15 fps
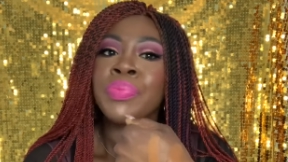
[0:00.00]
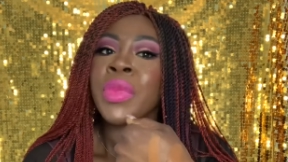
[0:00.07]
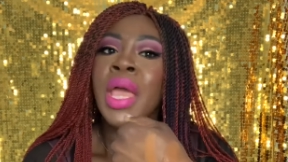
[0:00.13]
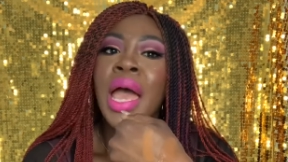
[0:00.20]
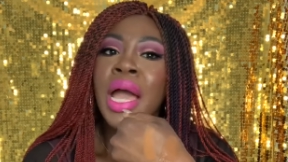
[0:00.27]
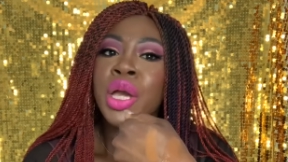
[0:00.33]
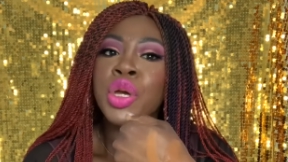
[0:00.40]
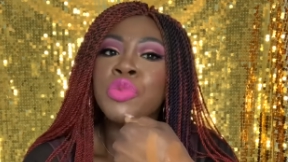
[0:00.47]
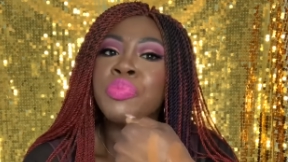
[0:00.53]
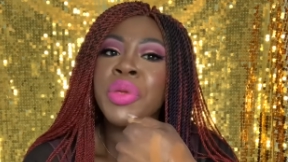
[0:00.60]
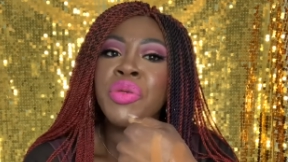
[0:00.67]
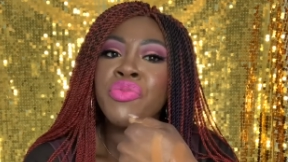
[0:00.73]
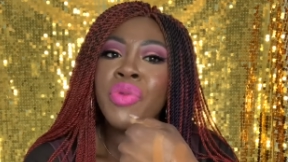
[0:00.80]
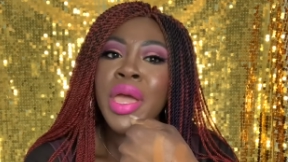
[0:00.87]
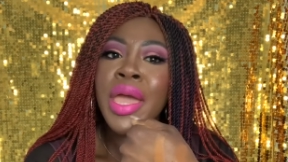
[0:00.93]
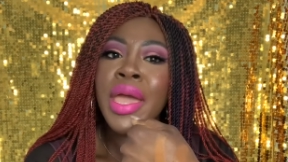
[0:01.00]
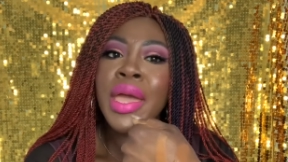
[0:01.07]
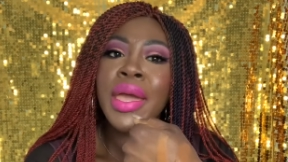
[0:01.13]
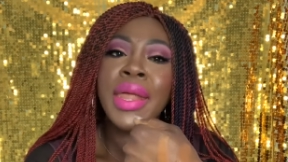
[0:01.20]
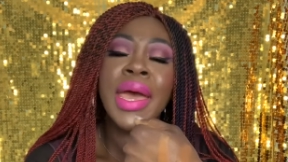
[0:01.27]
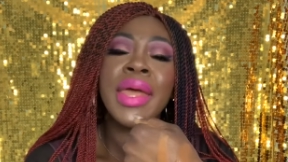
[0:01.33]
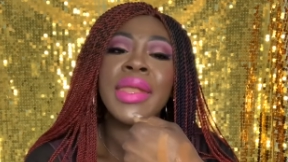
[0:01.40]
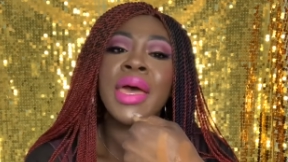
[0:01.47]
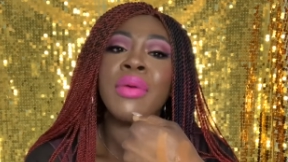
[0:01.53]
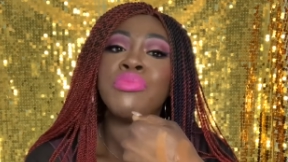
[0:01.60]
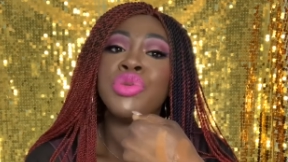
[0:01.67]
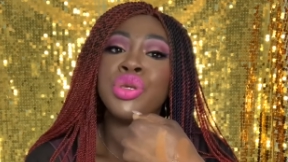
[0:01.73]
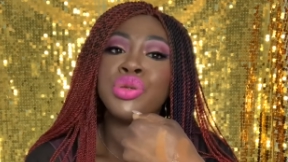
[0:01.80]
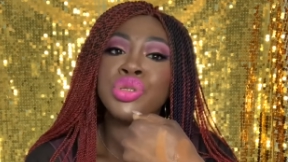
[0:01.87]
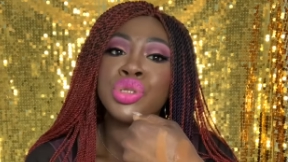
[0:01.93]
I could be rare and
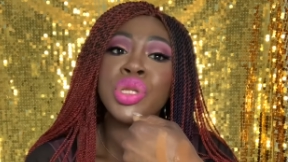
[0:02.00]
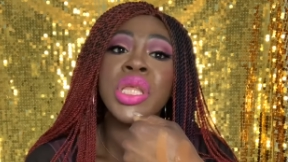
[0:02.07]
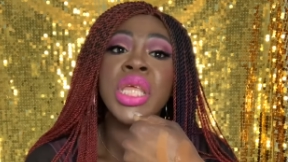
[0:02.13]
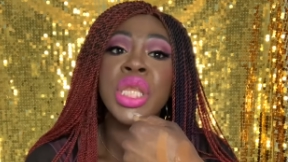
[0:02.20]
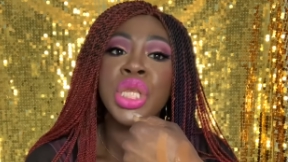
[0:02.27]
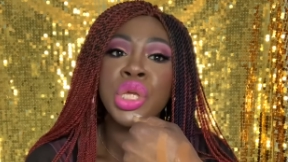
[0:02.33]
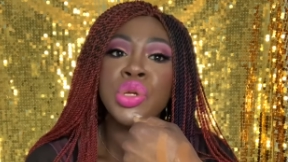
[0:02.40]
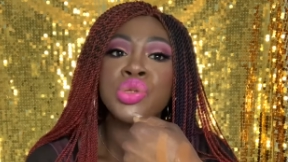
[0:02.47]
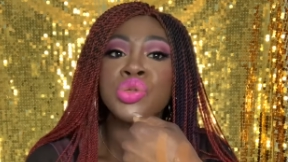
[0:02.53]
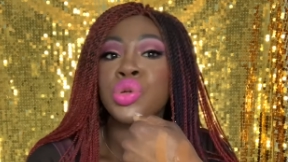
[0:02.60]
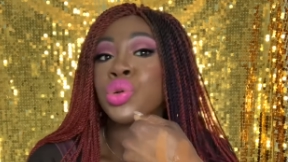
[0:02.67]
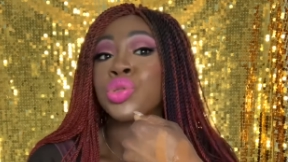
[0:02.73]
I'm usually neutral,